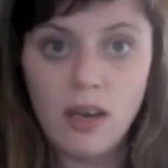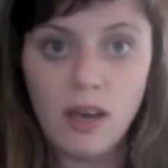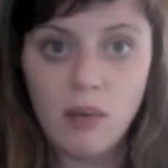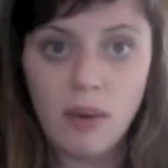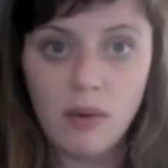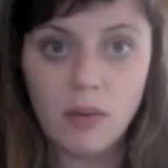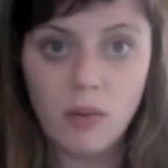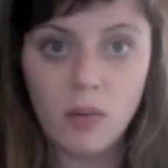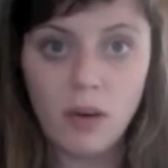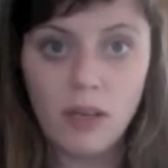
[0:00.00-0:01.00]
about
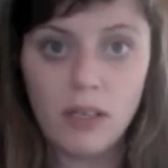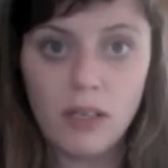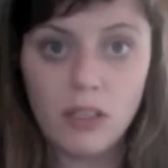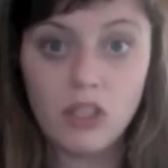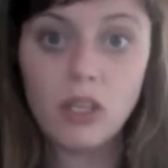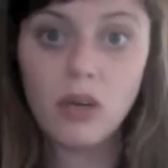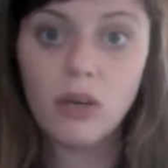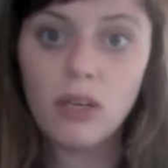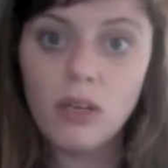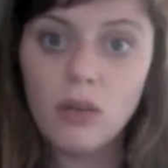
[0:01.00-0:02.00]
what she
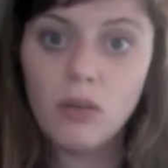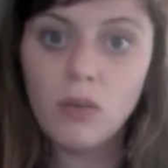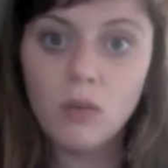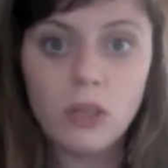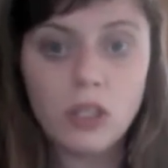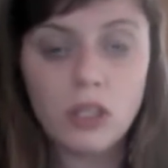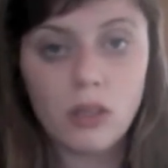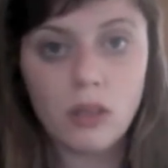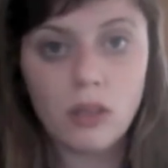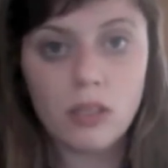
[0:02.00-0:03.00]
already knew, what she
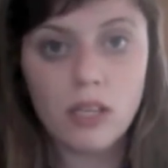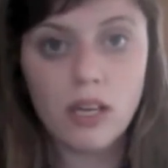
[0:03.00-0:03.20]
learned,